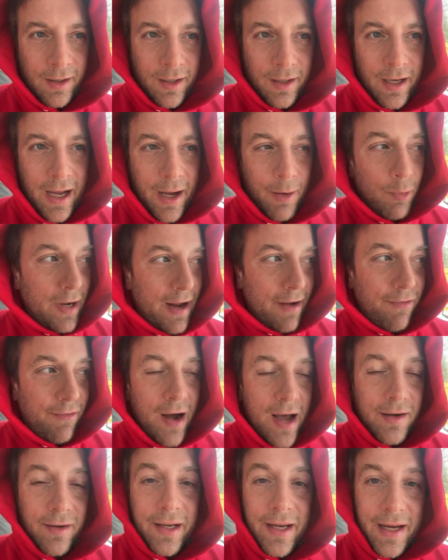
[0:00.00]
And when I
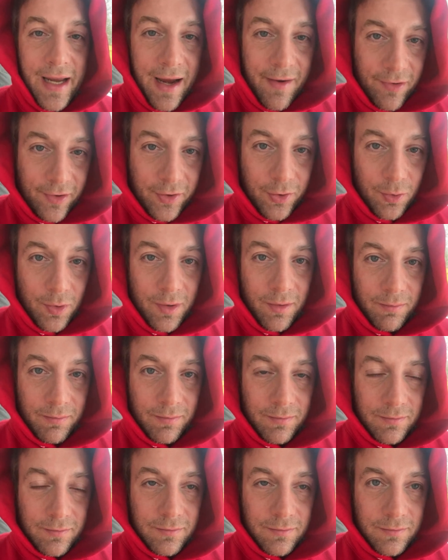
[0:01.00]
finally gave it to
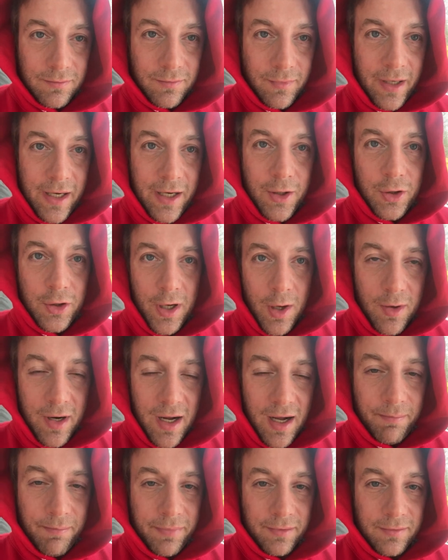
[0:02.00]
him, he showed
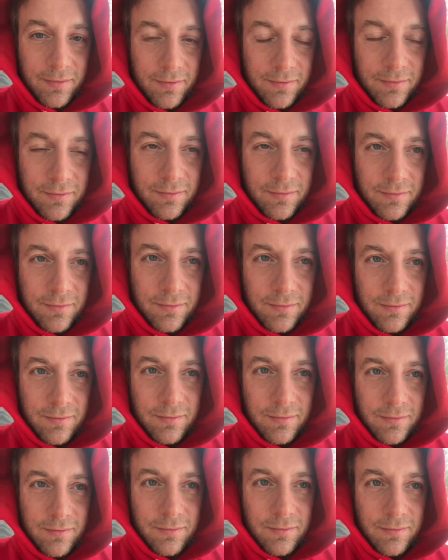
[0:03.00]
up,
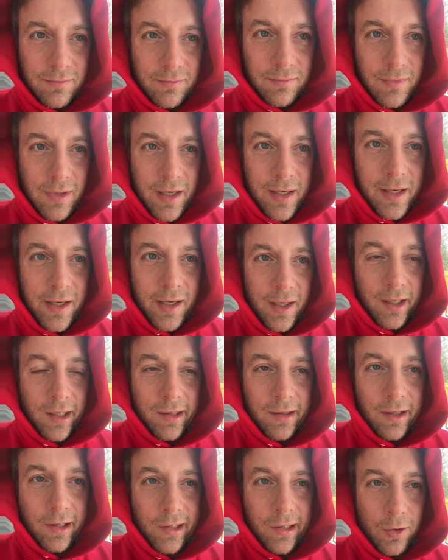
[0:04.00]
and he is
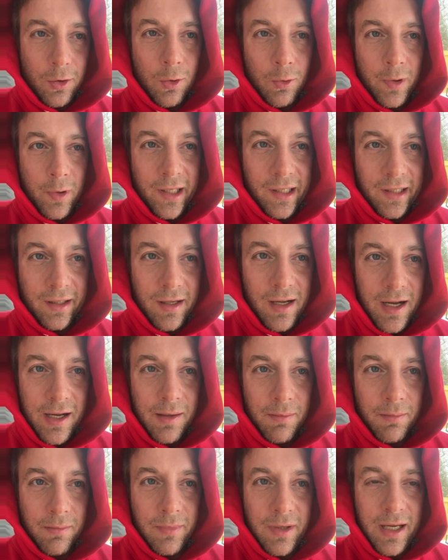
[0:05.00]
the sole reason I
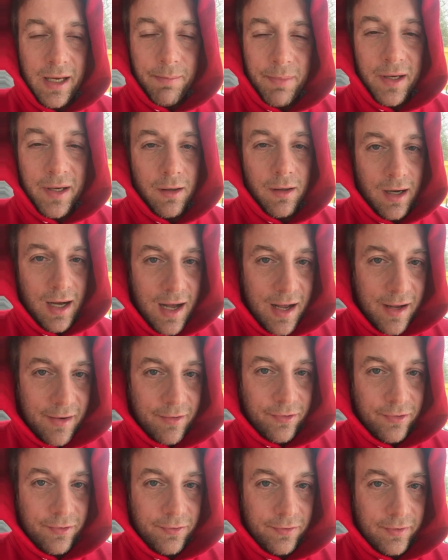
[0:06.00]
am keeping
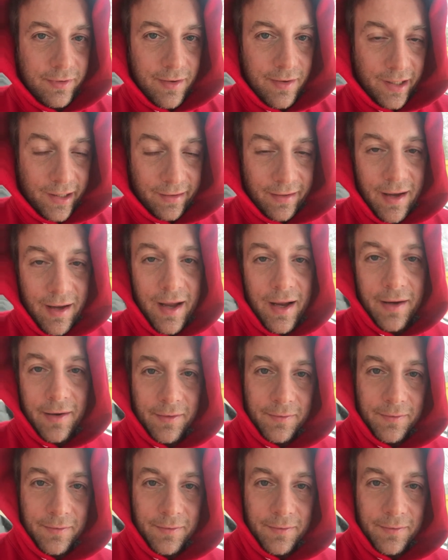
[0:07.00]
alive to this day.